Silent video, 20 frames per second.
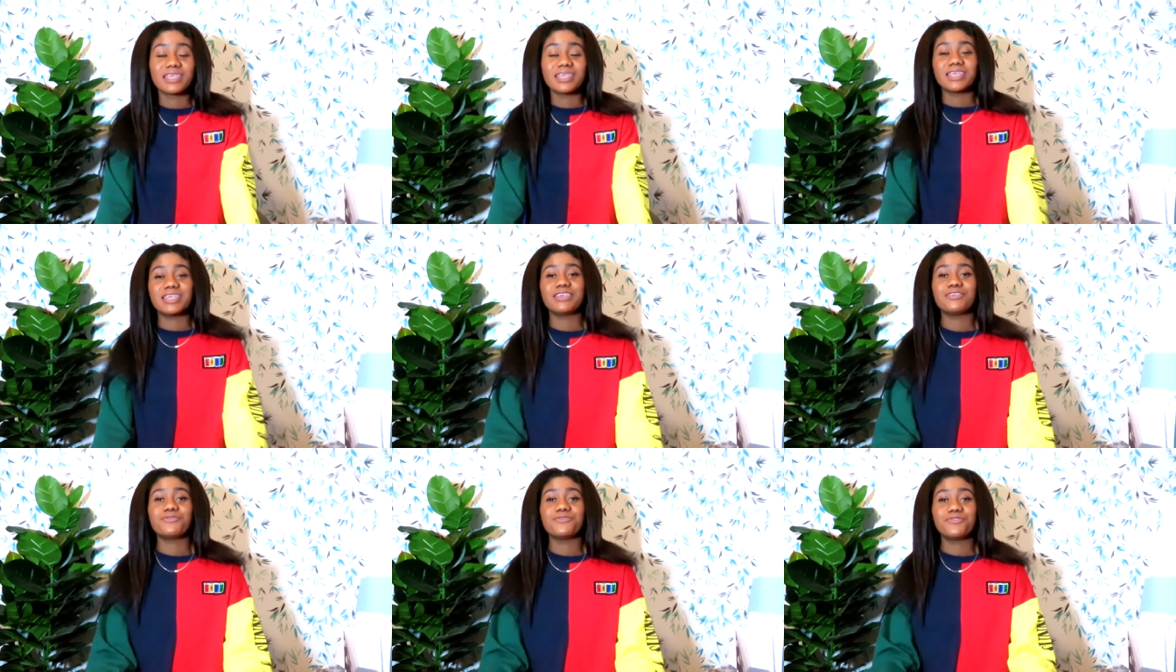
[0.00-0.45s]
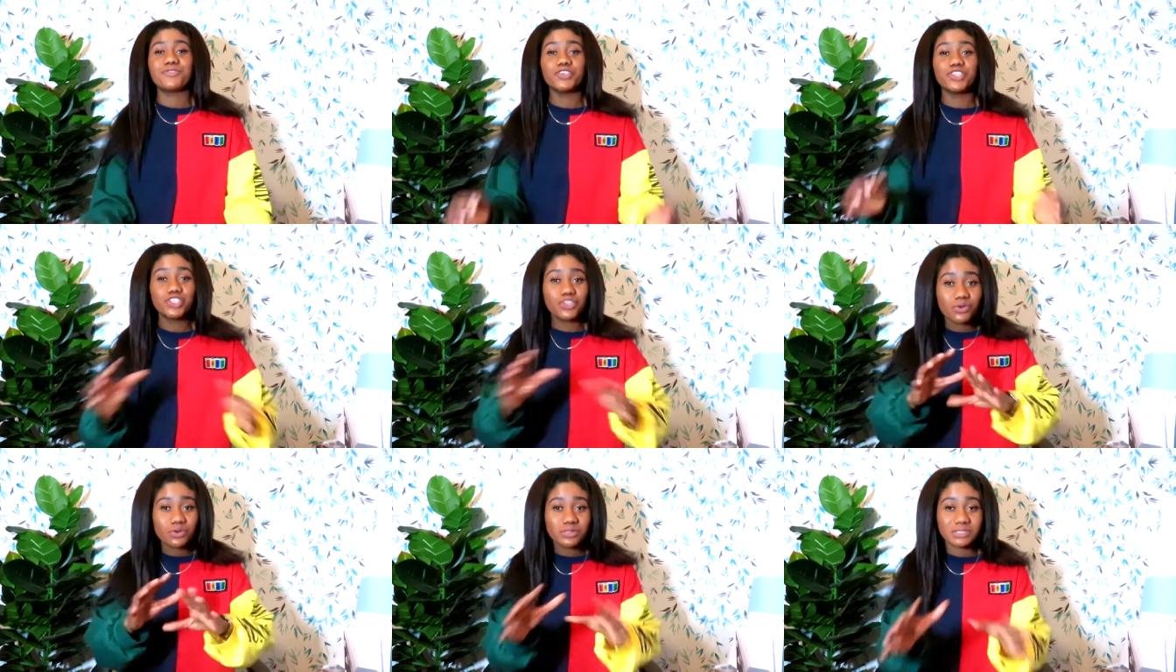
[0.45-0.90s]
if
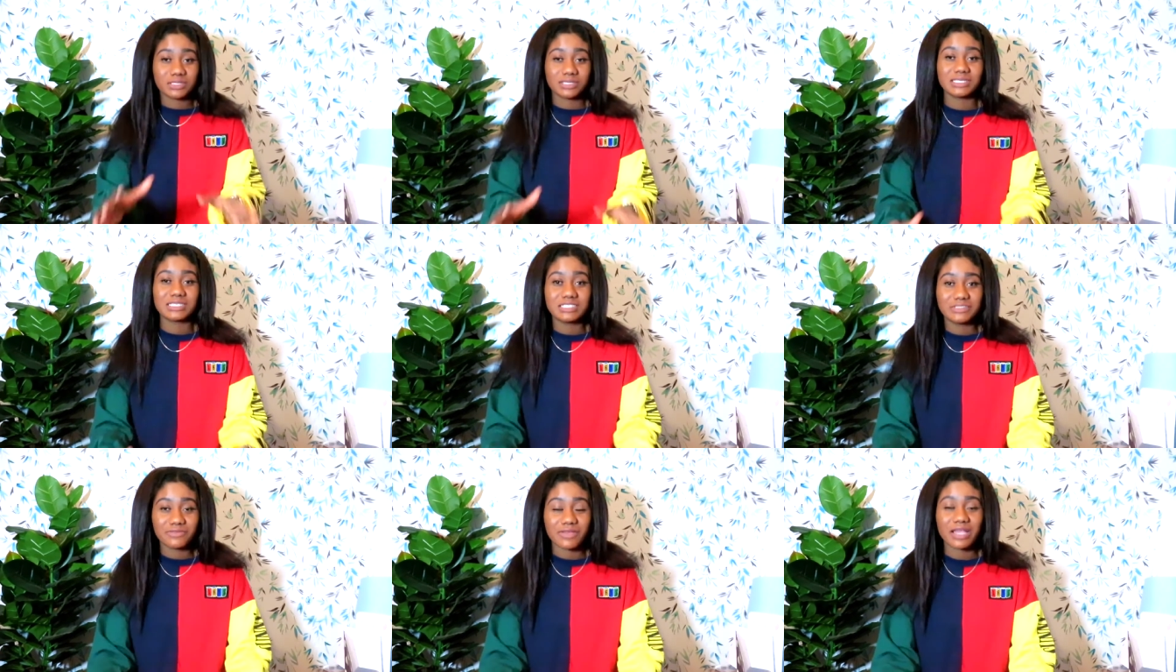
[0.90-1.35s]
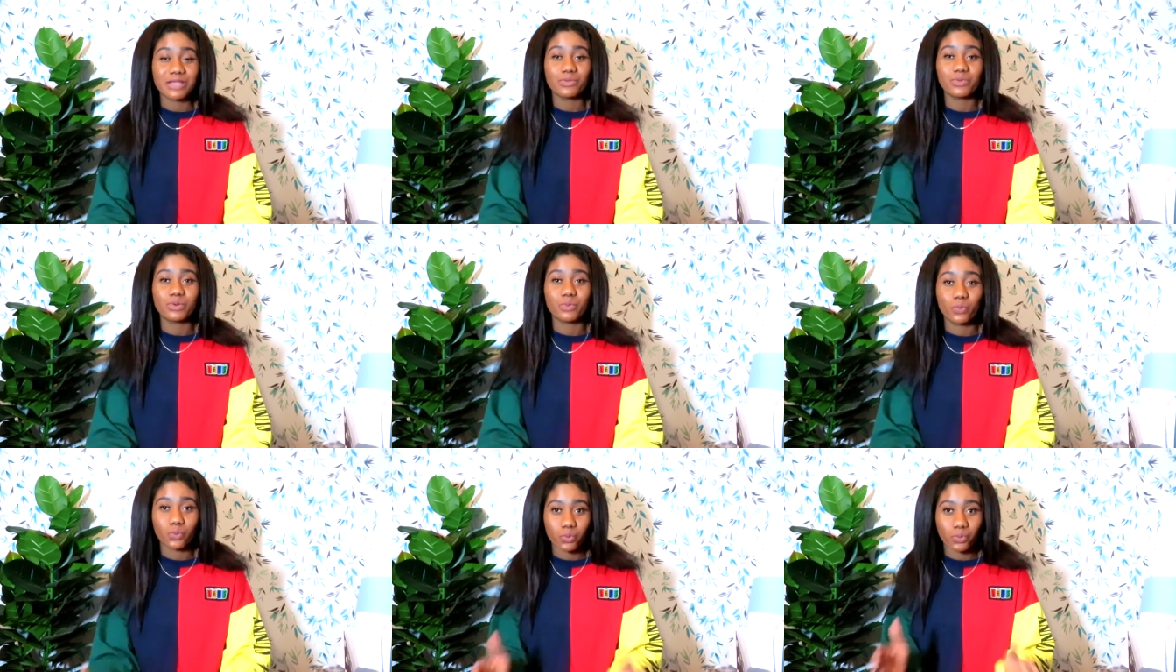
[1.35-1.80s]
you're satisfied
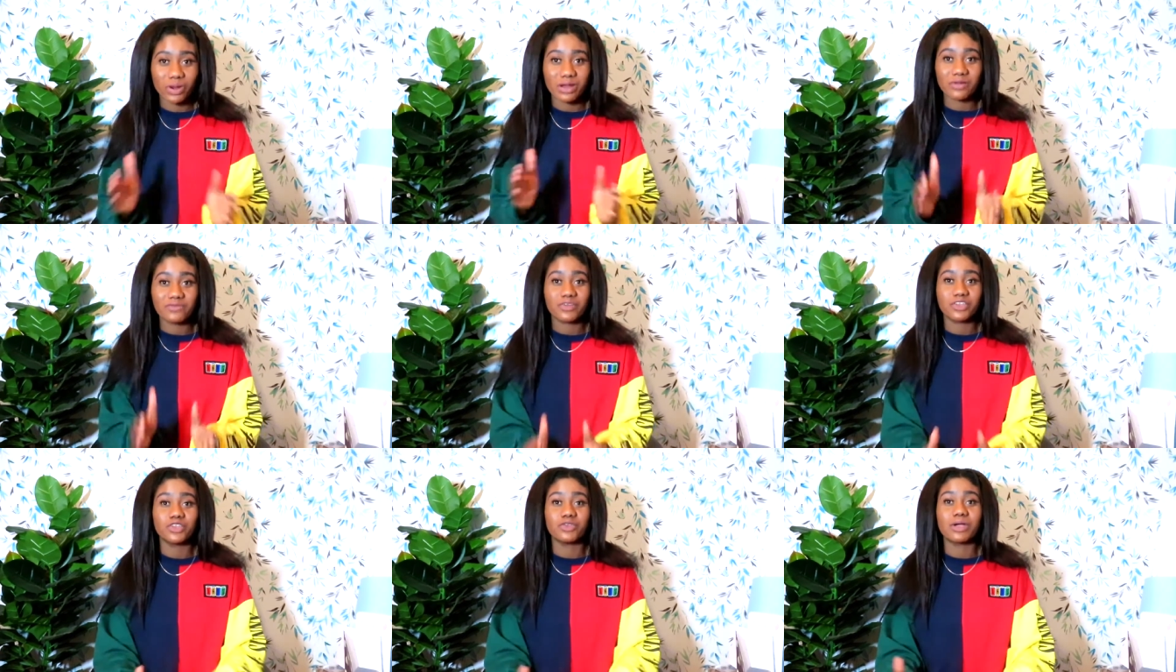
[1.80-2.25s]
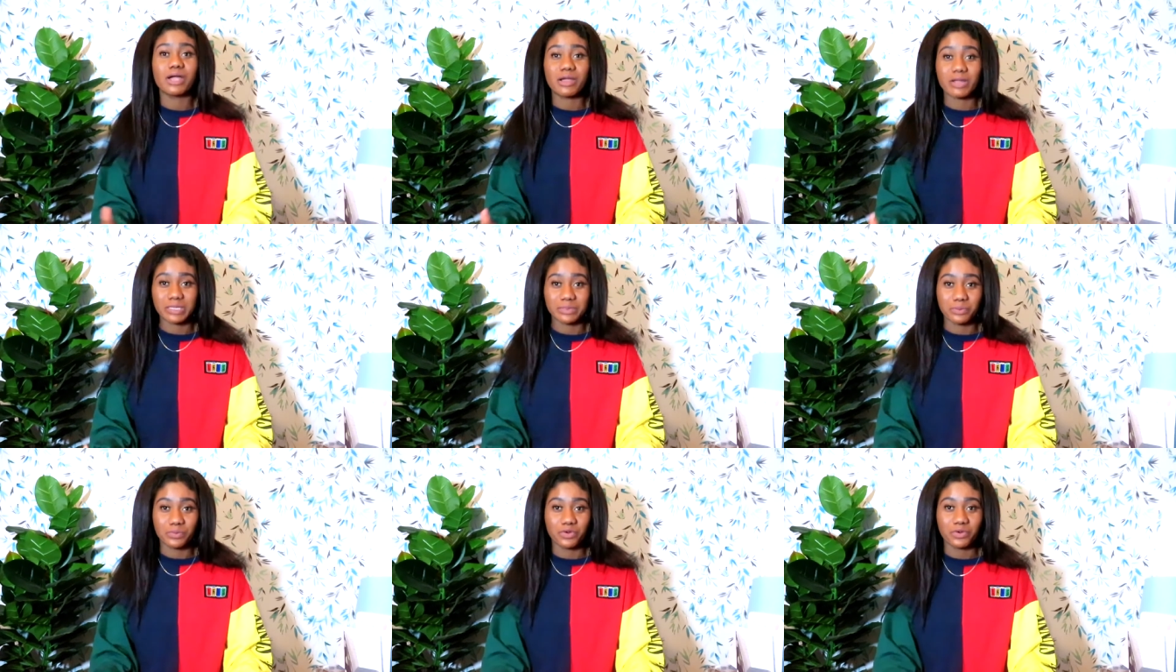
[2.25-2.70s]
with wherever you are
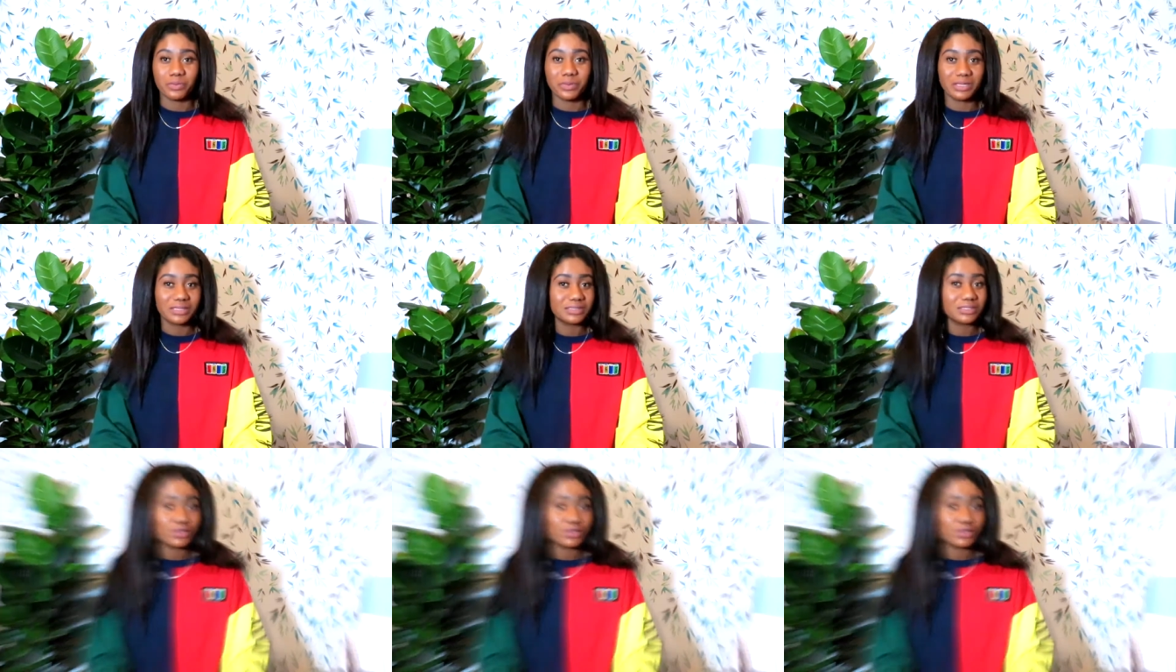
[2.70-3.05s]
at the moment,